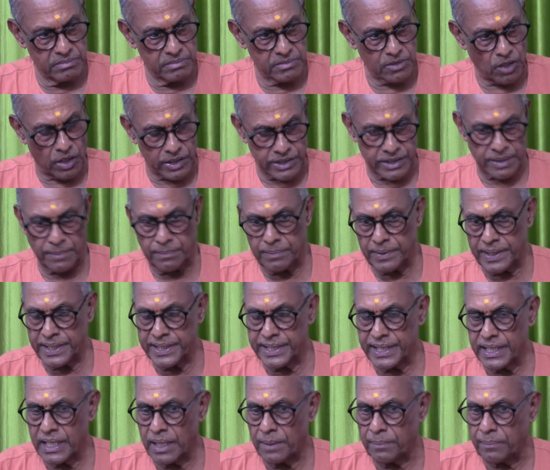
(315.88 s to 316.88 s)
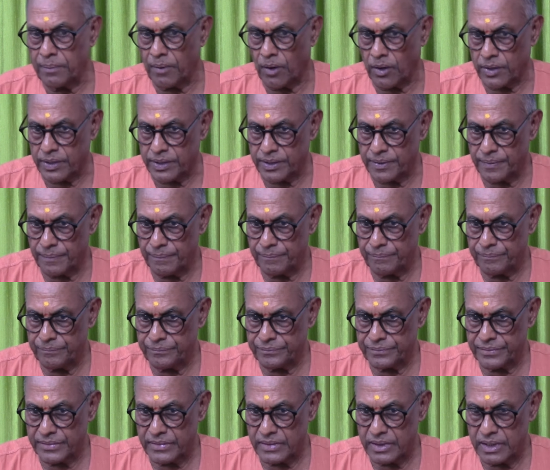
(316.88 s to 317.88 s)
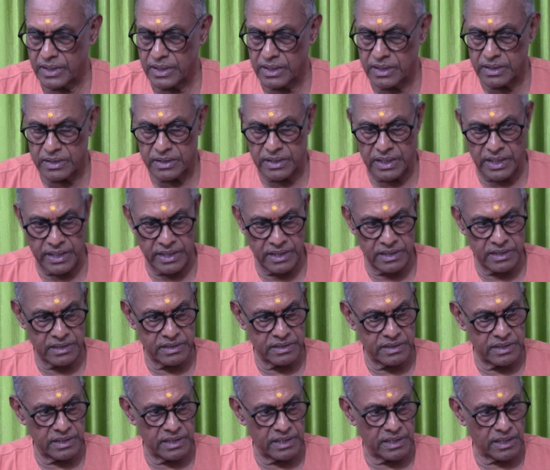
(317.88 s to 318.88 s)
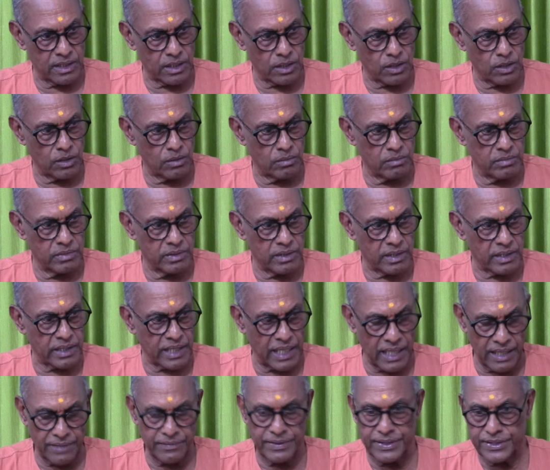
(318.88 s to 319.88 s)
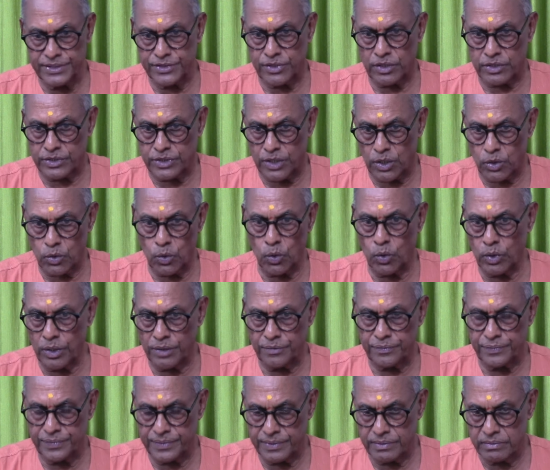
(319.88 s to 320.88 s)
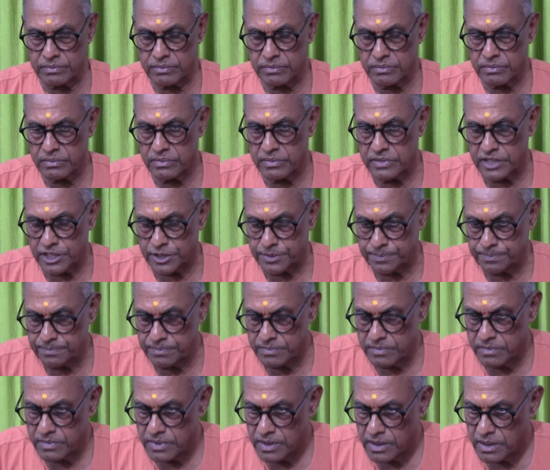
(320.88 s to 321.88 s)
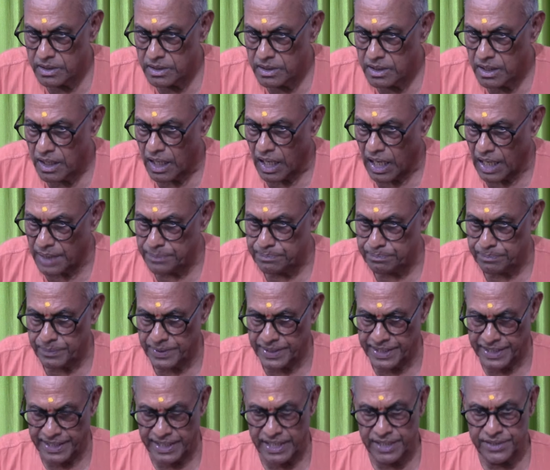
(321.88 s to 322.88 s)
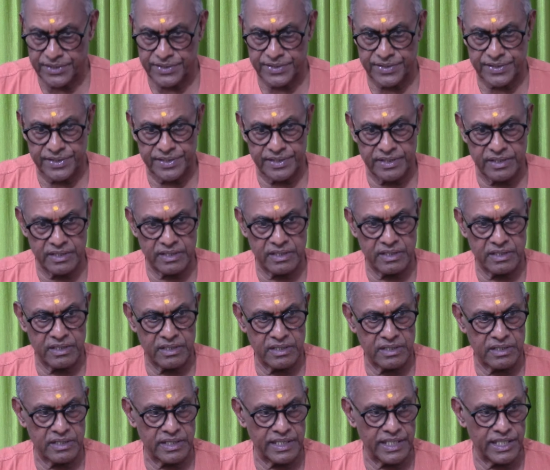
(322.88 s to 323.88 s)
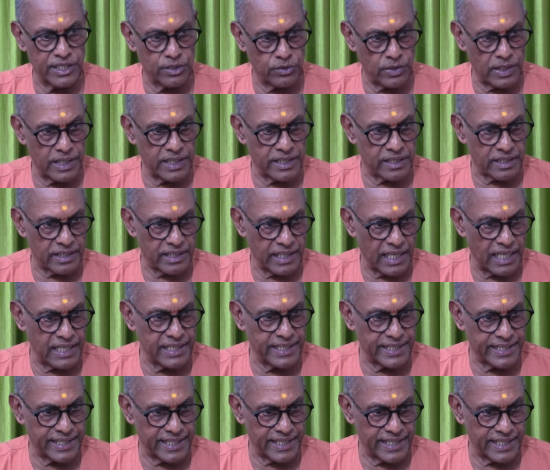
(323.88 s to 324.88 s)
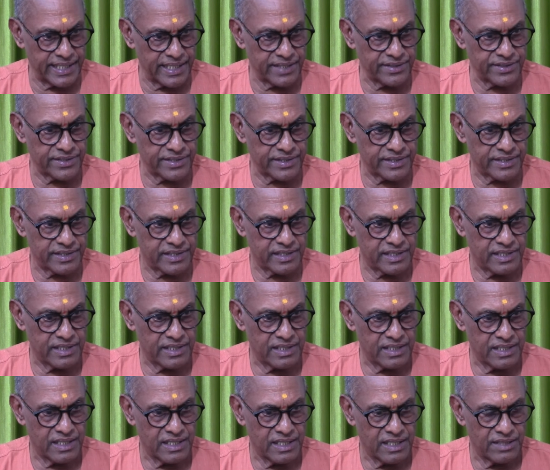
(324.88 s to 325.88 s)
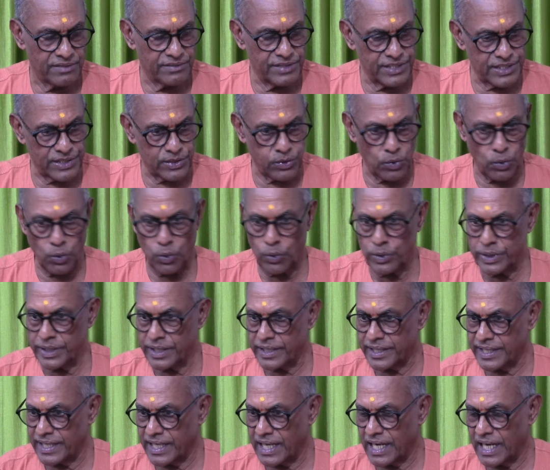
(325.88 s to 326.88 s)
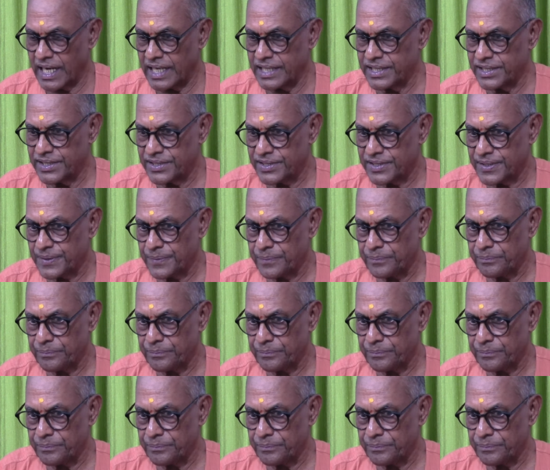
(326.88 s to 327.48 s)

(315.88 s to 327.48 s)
contemplating upon the relevance or the role of this Atman in us, the indwelling reality in us, we slowly realize